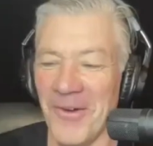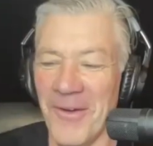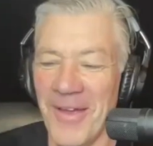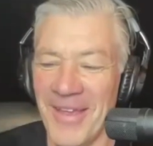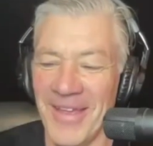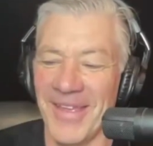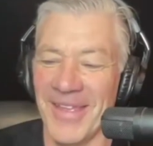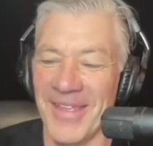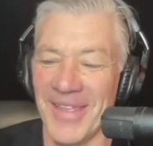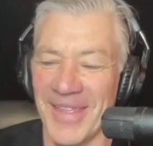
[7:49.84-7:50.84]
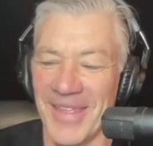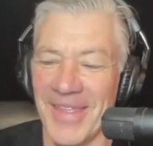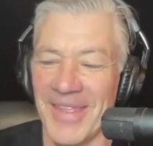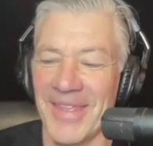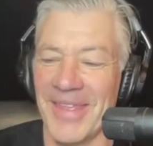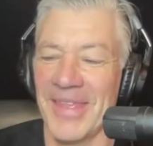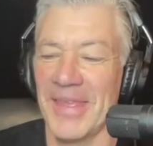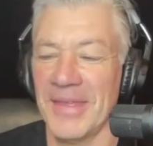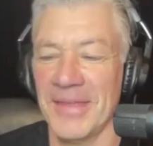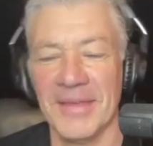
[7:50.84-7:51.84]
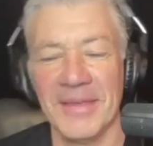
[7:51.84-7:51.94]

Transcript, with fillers: no. because he said,